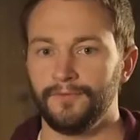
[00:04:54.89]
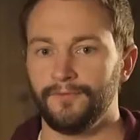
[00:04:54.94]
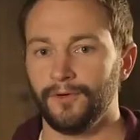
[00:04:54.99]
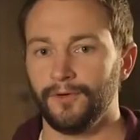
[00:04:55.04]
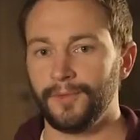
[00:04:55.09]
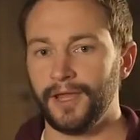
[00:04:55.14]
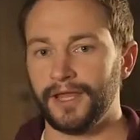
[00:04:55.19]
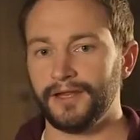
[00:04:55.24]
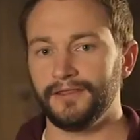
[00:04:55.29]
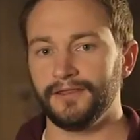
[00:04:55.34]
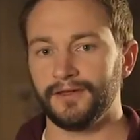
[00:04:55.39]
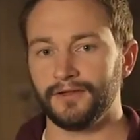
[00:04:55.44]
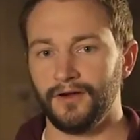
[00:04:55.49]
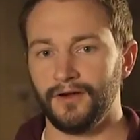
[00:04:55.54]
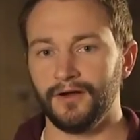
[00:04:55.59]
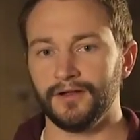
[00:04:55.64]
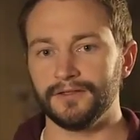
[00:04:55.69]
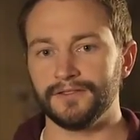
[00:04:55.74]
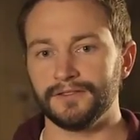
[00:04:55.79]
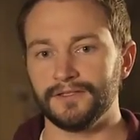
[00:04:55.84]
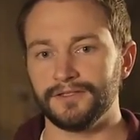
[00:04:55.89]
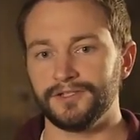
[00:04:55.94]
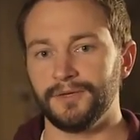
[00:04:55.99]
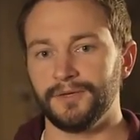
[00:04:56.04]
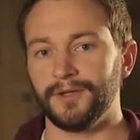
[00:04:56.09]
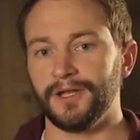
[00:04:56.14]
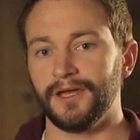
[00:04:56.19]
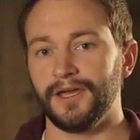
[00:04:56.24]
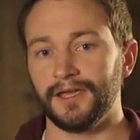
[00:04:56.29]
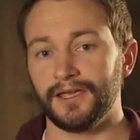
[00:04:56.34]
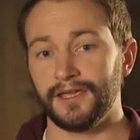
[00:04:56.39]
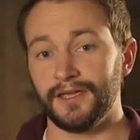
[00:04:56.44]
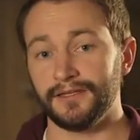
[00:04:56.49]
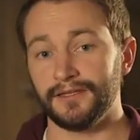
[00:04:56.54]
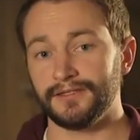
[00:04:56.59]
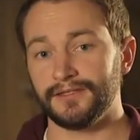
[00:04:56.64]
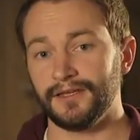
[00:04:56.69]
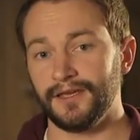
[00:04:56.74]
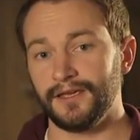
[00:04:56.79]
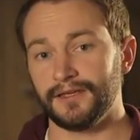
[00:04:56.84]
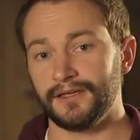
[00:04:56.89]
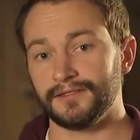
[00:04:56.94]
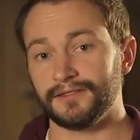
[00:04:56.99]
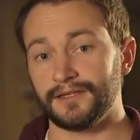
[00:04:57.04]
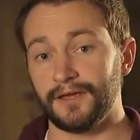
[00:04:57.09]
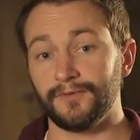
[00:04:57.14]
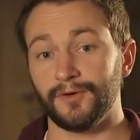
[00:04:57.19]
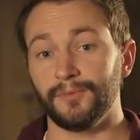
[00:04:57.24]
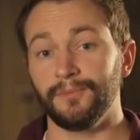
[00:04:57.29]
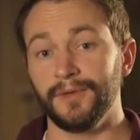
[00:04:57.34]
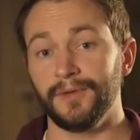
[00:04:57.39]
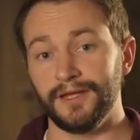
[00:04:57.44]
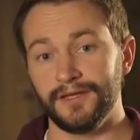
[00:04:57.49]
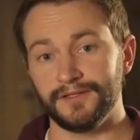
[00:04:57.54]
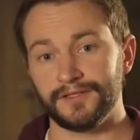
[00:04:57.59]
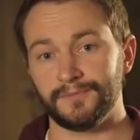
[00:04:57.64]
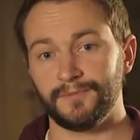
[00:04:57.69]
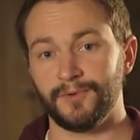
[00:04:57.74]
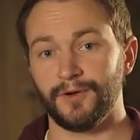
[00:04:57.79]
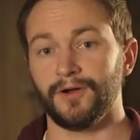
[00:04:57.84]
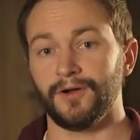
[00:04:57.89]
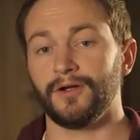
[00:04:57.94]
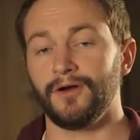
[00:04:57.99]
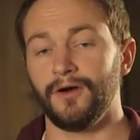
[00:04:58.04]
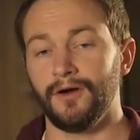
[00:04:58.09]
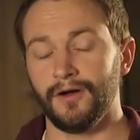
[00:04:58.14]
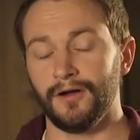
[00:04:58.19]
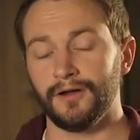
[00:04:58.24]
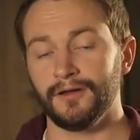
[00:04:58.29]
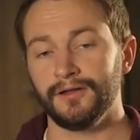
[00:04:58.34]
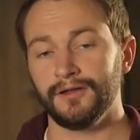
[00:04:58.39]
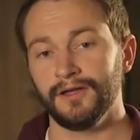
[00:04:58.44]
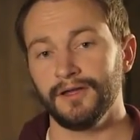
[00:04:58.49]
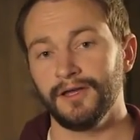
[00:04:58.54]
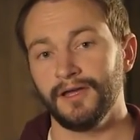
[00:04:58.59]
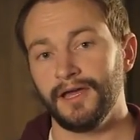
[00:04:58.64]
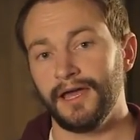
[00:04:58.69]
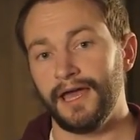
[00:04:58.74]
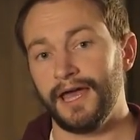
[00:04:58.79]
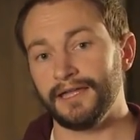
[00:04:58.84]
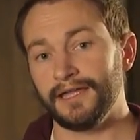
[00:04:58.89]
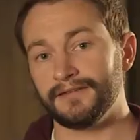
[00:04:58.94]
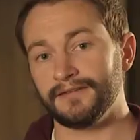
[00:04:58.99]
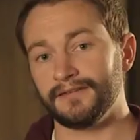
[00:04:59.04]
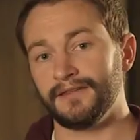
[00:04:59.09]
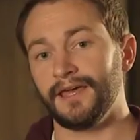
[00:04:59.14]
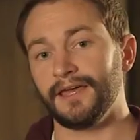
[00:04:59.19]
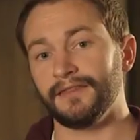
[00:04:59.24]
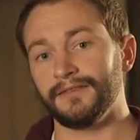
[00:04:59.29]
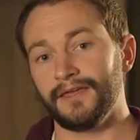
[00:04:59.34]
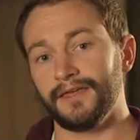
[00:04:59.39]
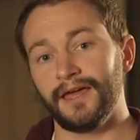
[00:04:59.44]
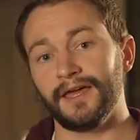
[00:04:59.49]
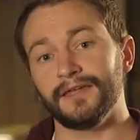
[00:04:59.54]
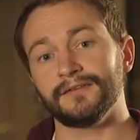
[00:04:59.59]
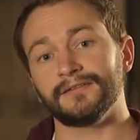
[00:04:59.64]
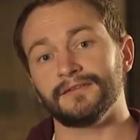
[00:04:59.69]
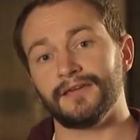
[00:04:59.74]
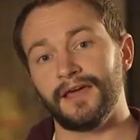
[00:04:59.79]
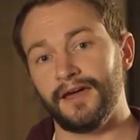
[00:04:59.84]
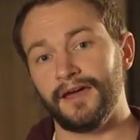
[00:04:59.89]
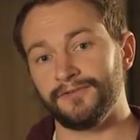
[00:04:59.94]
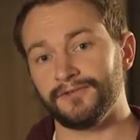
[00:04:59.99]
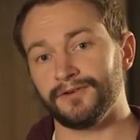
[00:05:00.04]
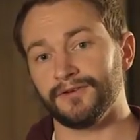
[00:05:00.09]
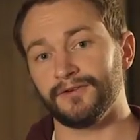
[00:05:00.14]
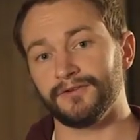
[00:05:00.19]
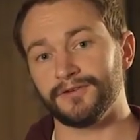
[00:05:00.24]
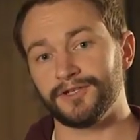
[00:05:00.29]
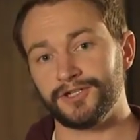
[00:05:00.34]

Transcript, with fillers: Formatting the cards in the Gemini can take several minutes per card. Add to that that after